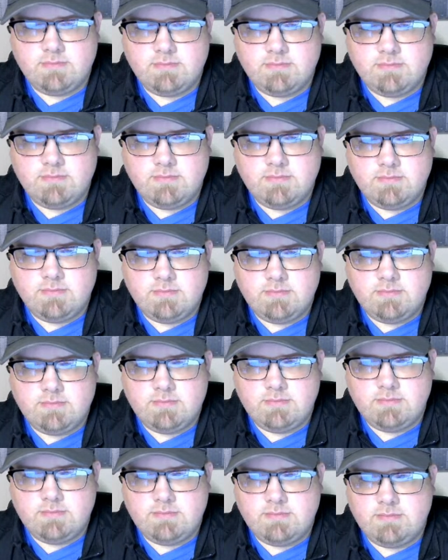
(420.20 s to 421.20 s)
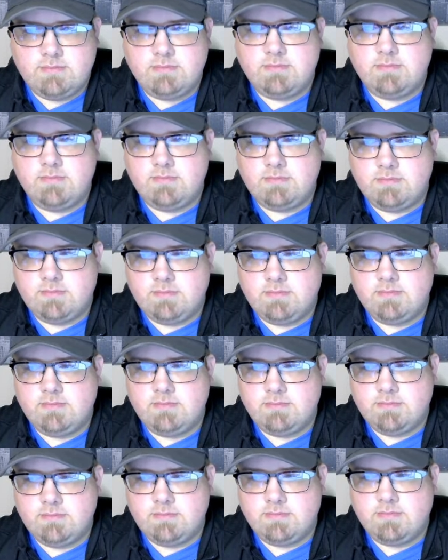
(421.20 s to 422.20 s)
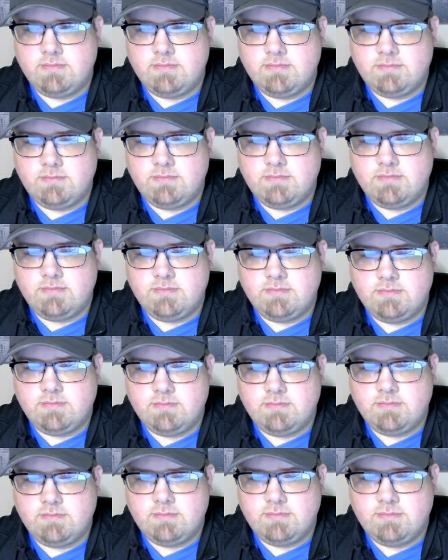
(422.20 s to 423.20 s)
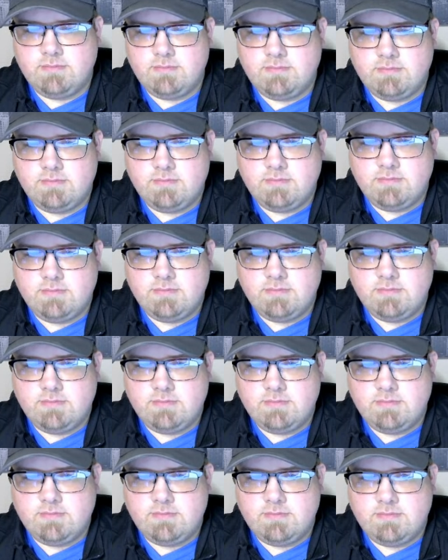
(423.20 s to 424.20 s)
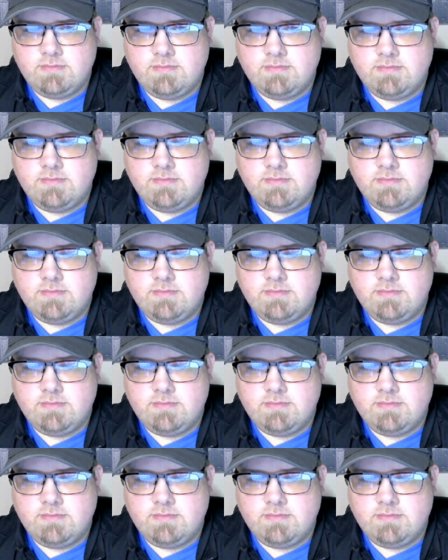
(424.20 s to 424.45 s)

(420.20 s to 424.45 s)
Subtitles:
This person isn't speaking.